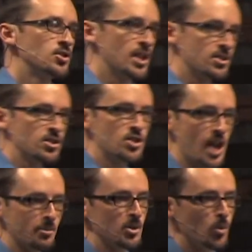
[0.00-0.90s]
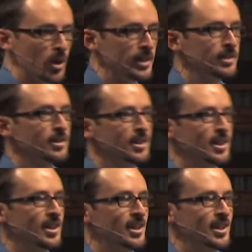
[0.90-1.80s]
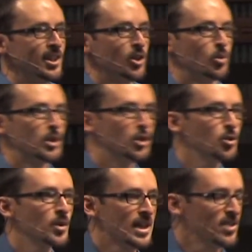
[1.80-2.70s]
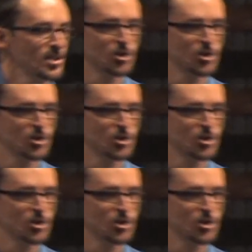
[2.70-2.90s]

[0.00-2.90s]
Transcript: Genesis chapter 1, when you read